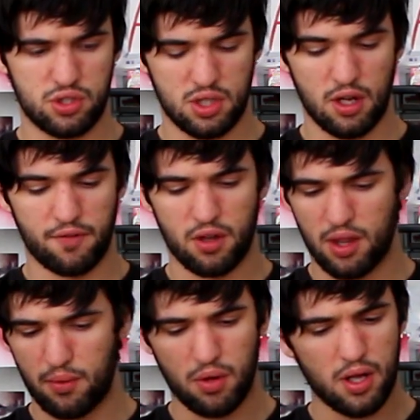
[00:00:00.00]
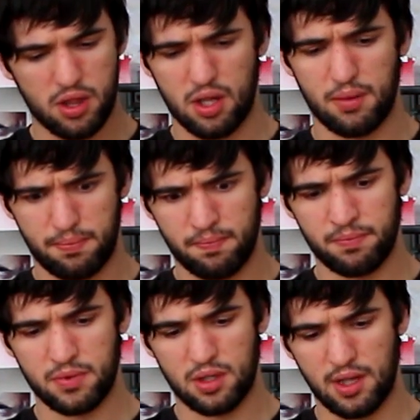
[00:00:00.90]
stuff, because I was gonna
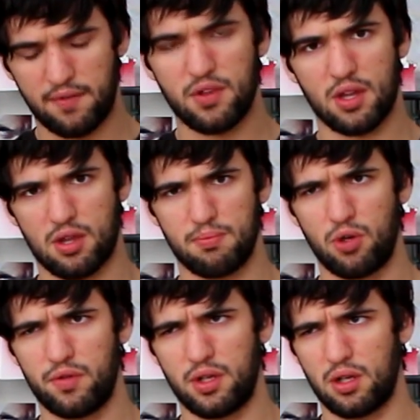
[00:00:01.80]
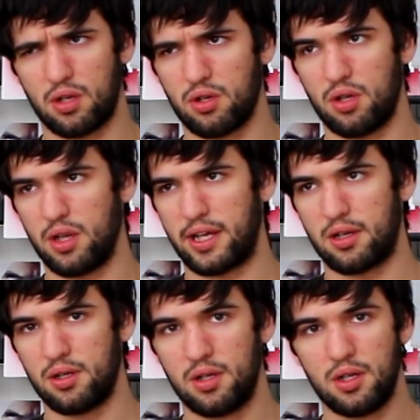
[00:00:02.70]
give this movie
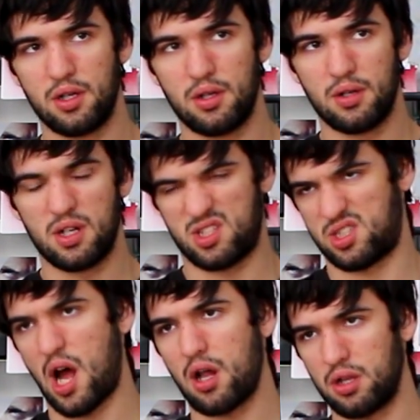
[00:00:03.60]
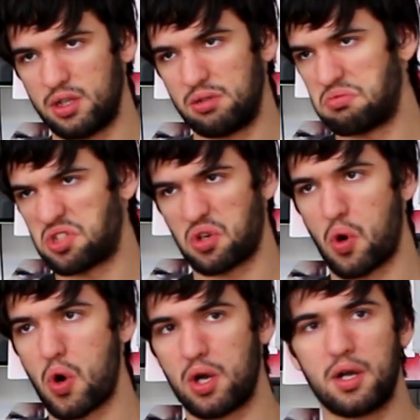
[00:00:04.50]
a solid
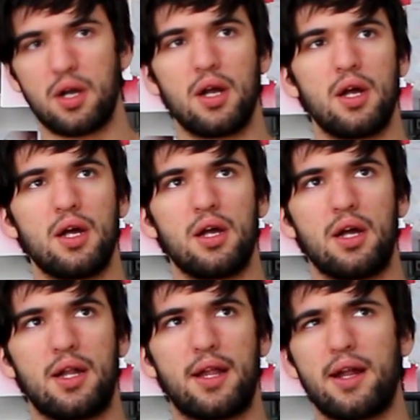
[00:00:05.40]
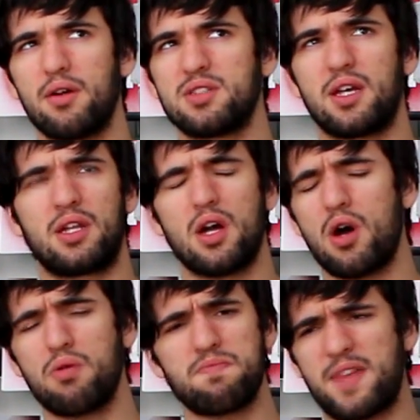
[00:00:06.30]
score, And then I was like,
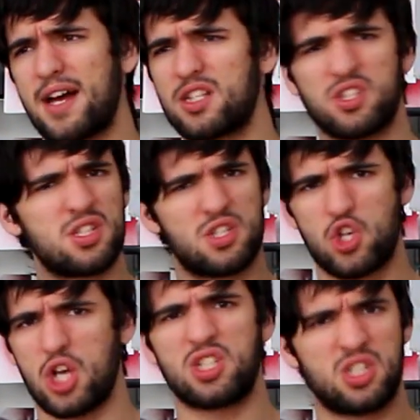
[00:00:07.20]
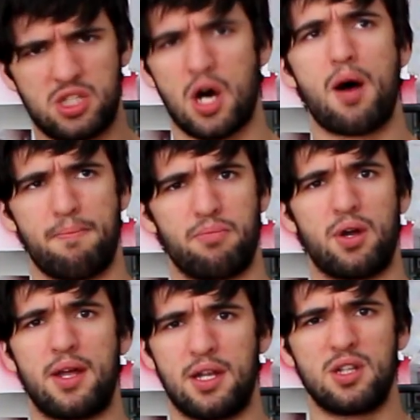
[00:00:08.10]
no, that's just dumb,
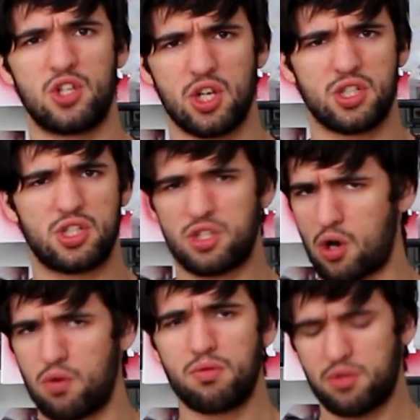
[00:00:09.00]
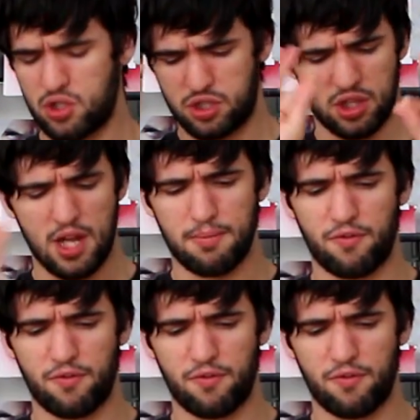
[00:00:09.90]
Brandon. Just think